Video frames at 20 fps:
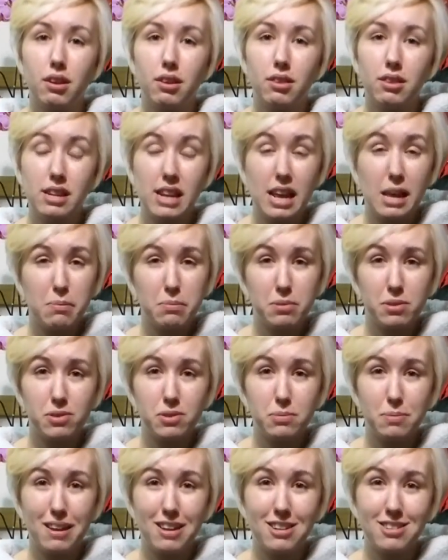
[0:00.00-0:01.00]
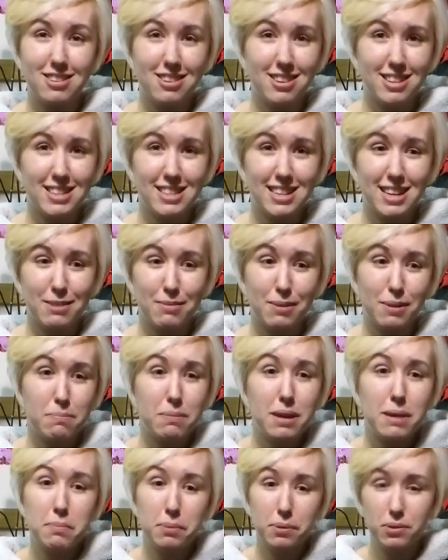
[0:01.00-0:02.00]
the names of species, and when
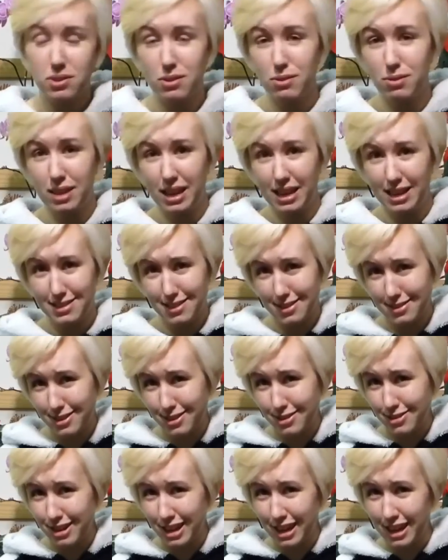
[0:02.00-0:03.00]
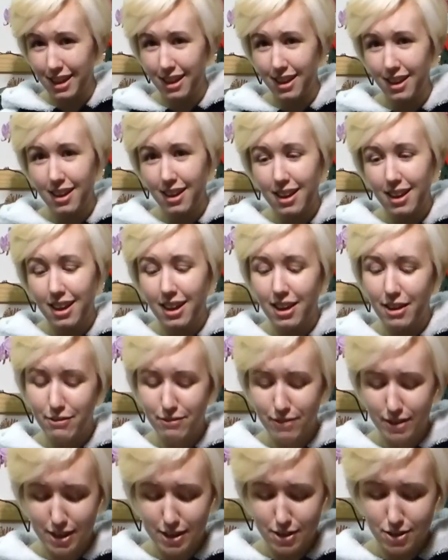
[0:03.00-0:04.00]
people do things, there's usually a
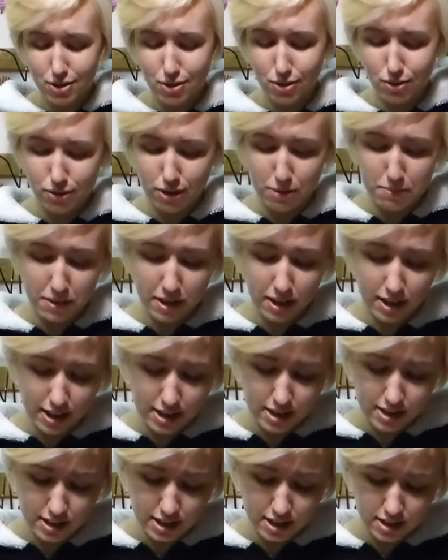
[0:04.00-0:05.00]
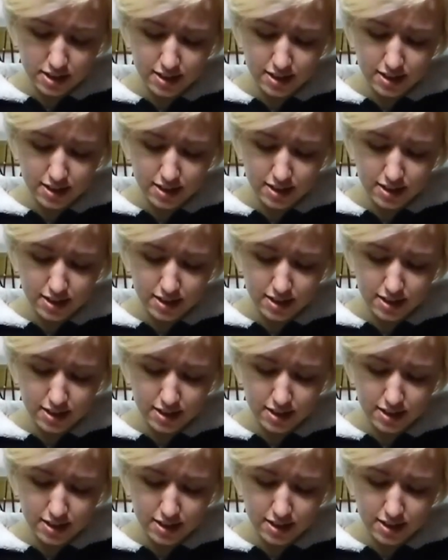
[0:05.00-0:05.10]
funny story behind it.